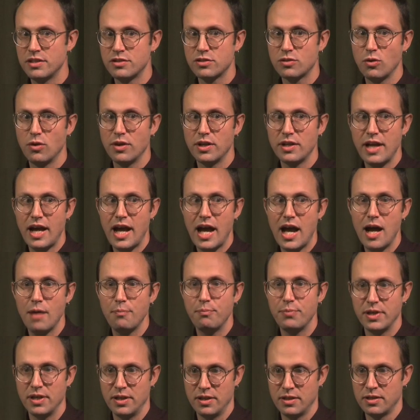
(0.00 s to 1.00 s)
that's going to
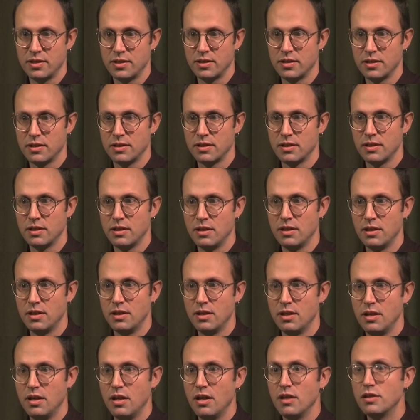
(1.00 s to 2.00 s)
happen.
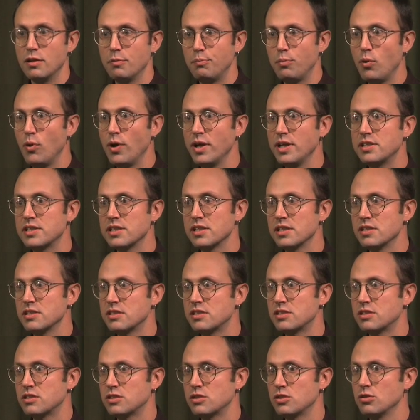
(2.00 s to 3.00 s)
The point
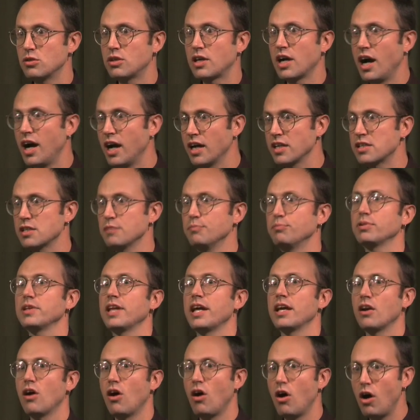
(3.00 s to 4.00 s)
is to
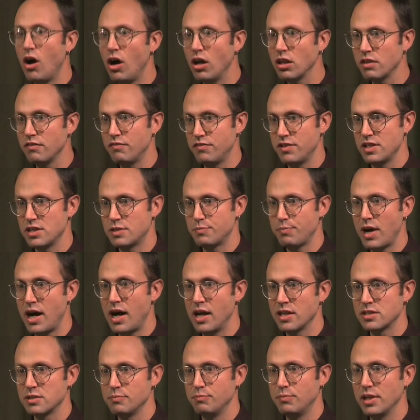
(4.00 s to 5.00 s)
contemplate all of these
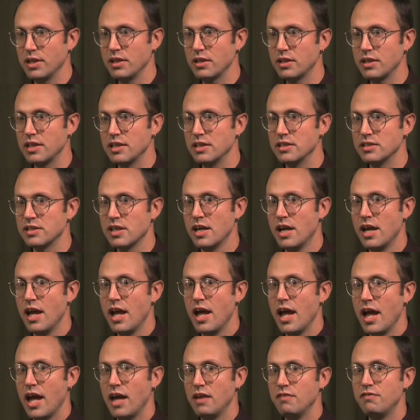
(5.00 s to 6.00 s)
possibilities
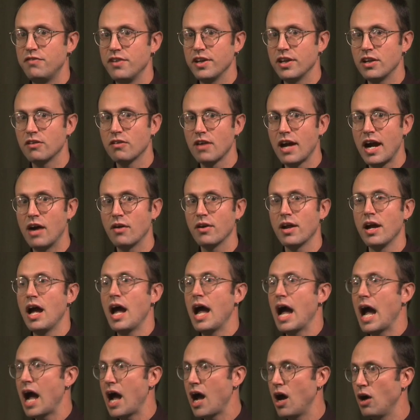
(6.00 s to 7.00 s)
and figure out
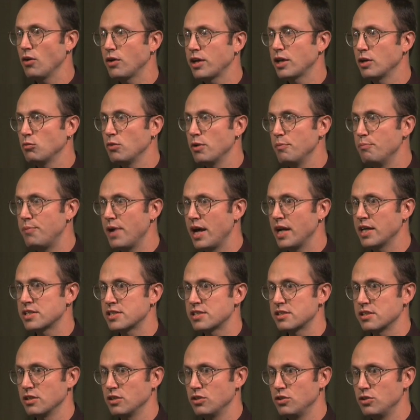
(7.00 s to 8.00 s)
how can we
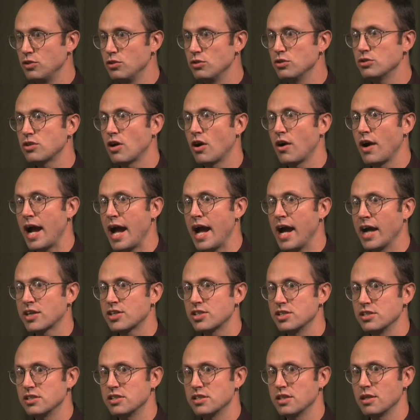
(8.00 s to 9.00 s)
best use our
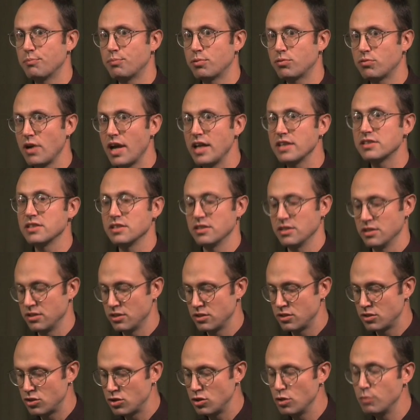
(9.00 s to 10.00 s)
actions in the present
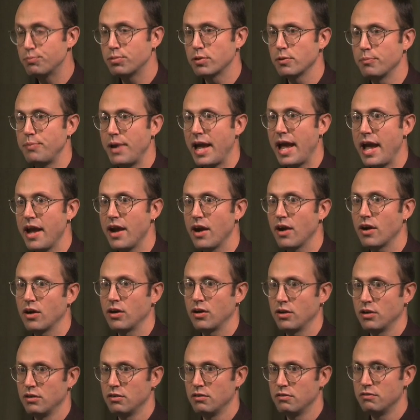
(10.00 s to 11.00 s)
to
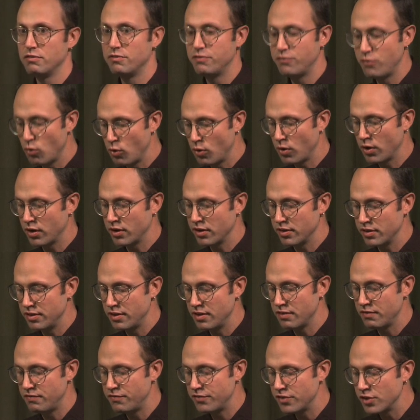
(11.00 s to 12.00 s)
prepare for
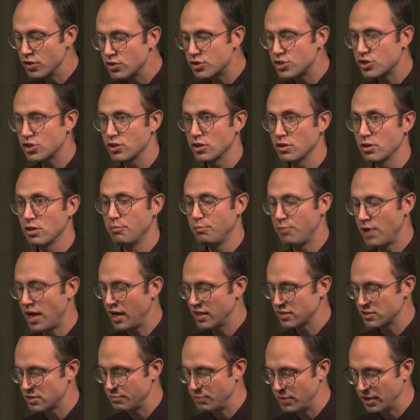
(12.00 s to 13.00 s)
the future
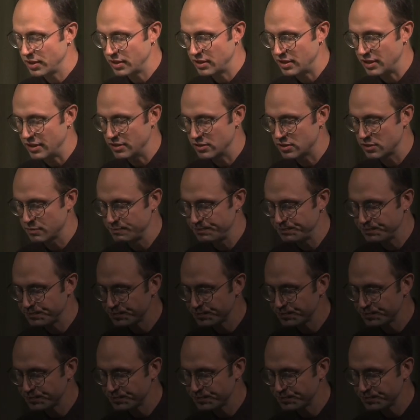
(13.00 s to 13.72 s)
possibilities.